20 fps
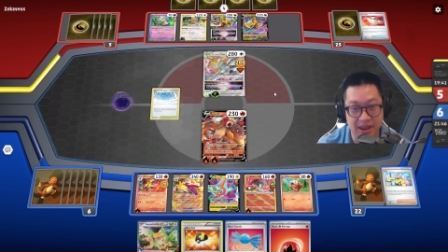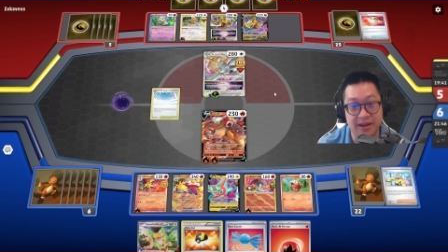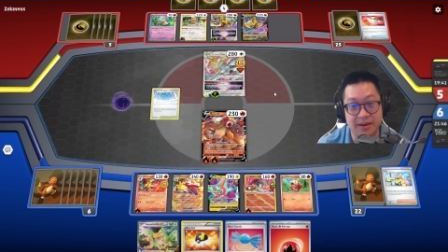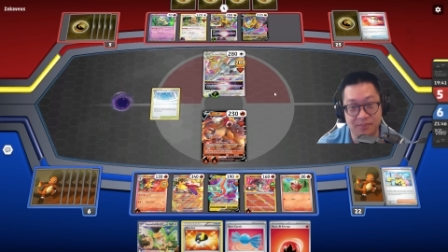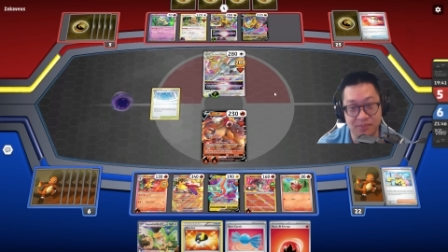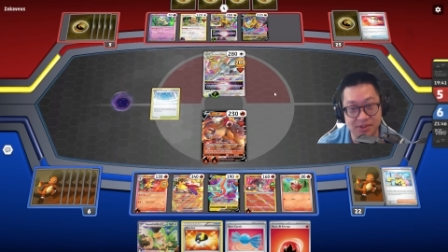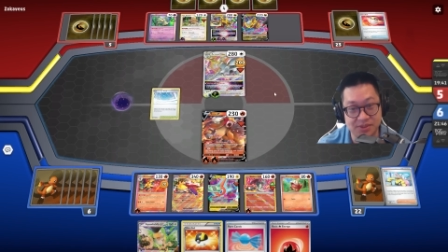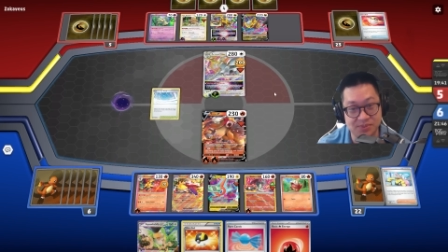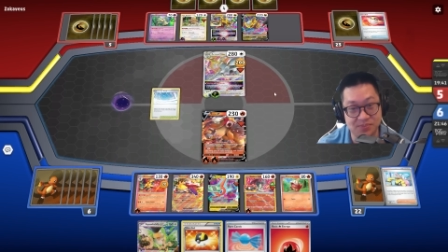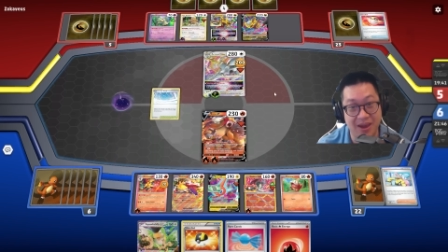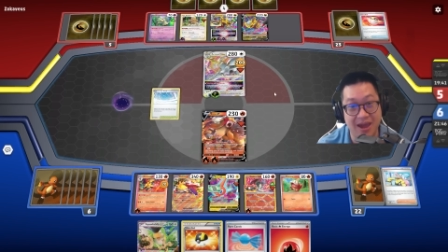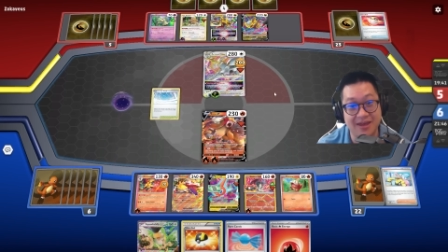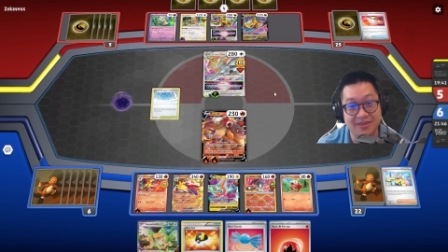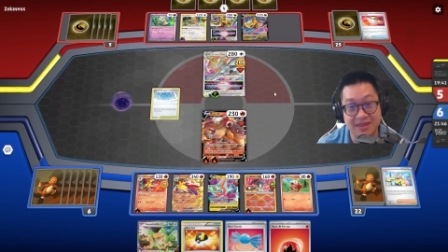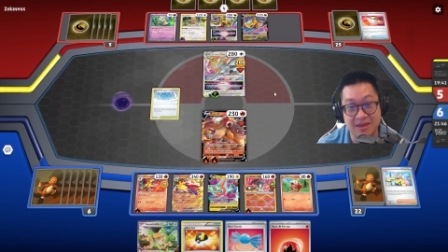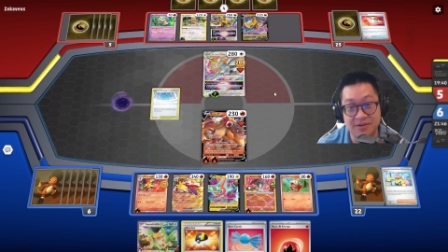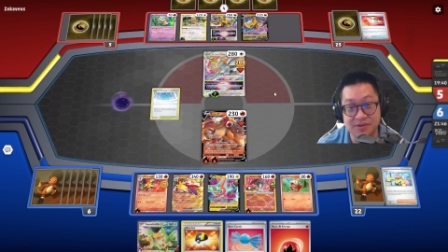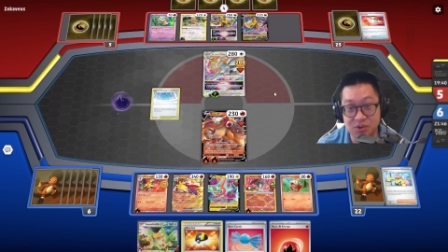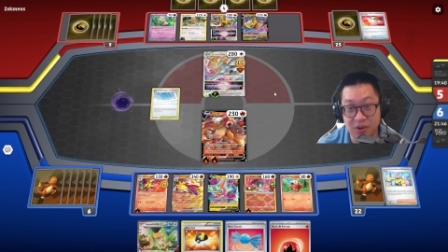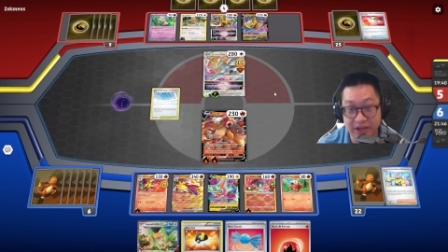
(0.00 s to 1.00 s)
it puts Bath
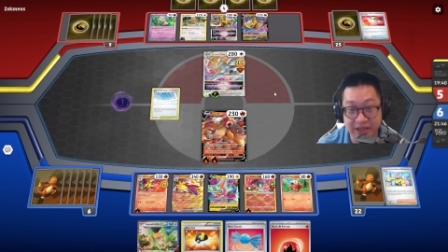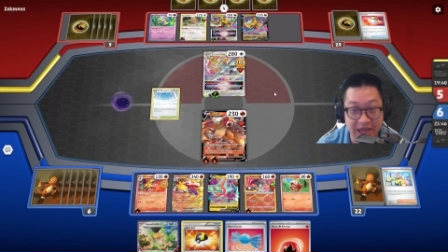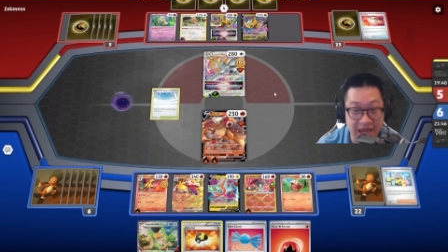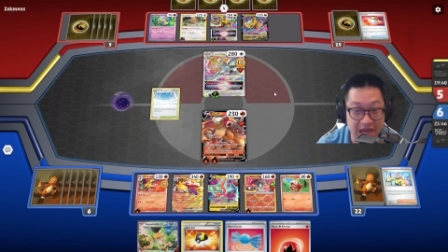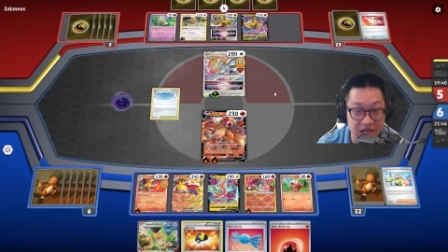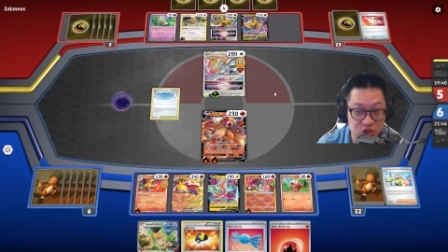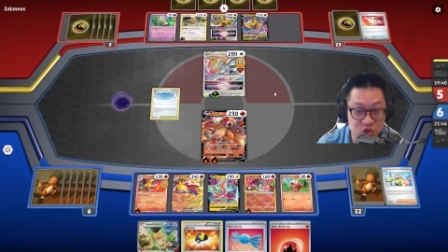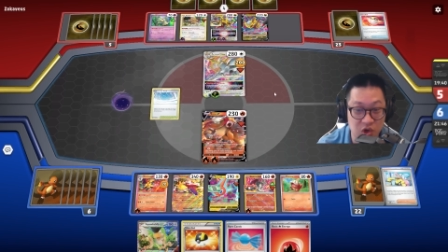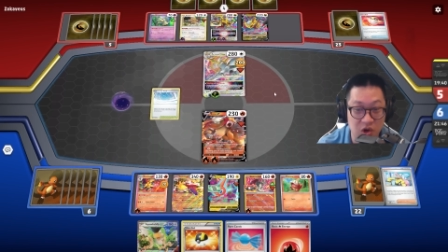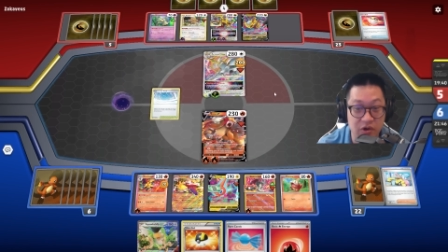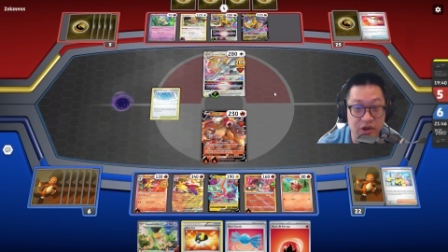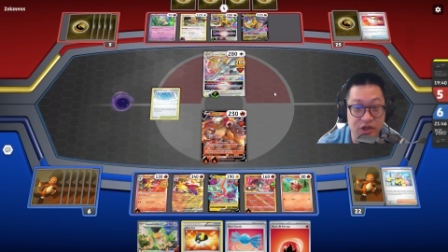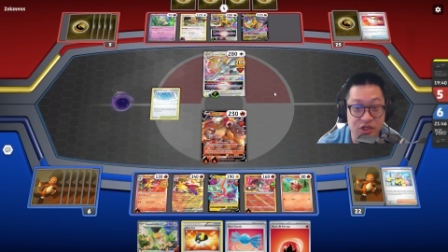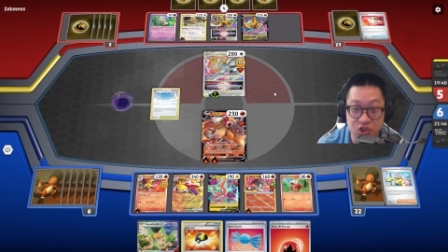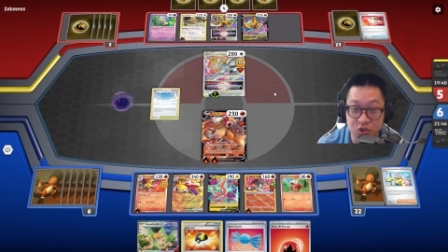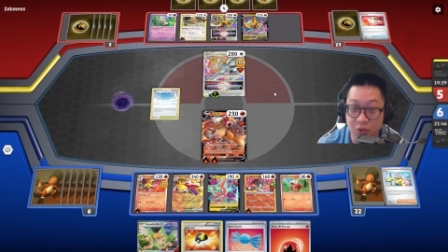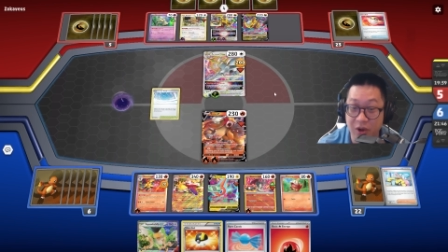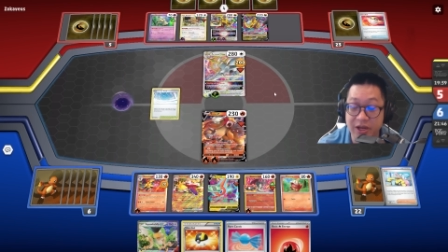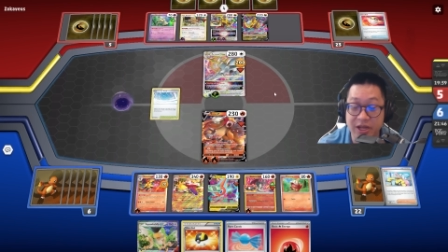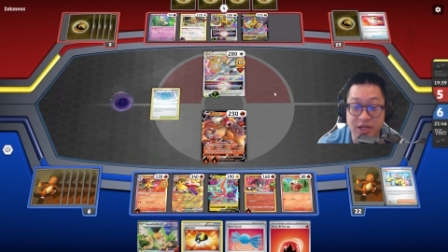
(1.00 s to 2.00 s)
down, so I can't draw, and
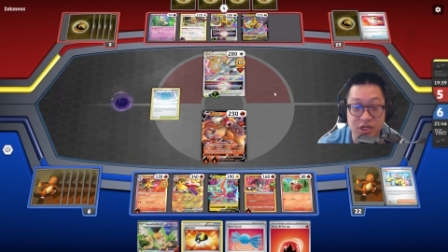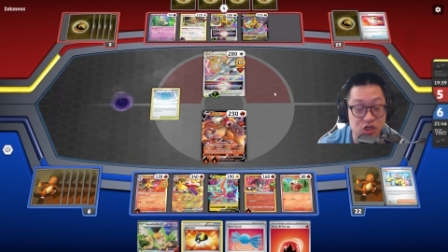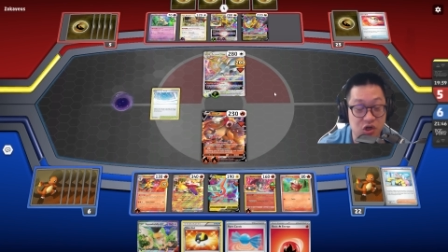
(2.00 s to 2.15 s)
Radiant